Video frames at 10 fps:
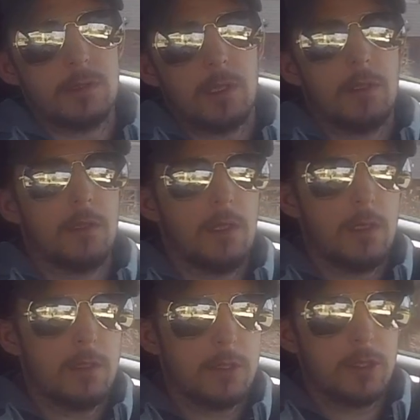on
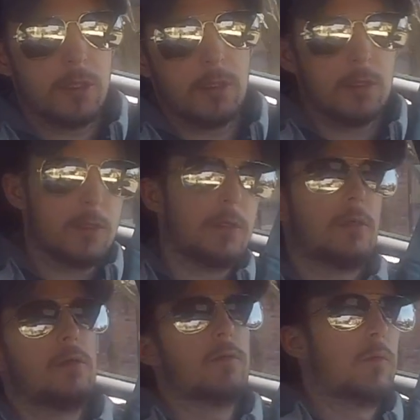launch,
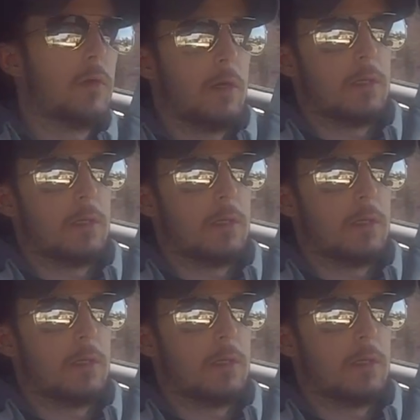where it